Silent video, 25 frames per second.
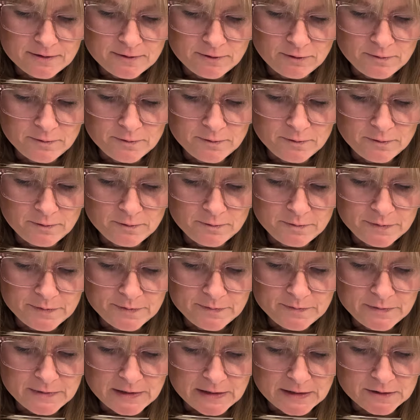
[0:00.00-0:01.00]
Ooh,
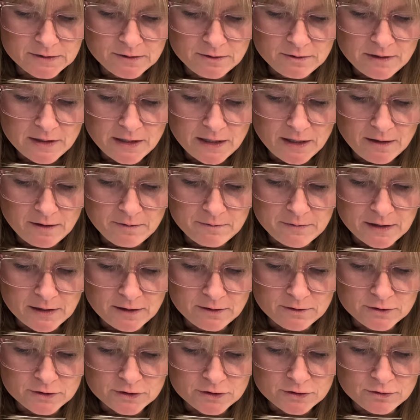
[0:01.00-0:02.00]
that's okay. I made a
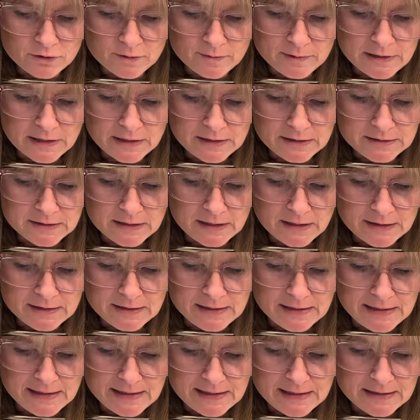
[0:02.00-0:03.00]
little scribble outside
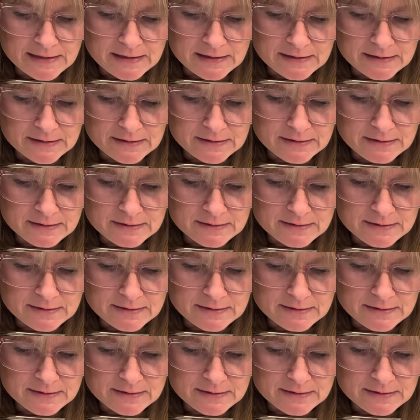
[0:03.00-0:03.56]
the line.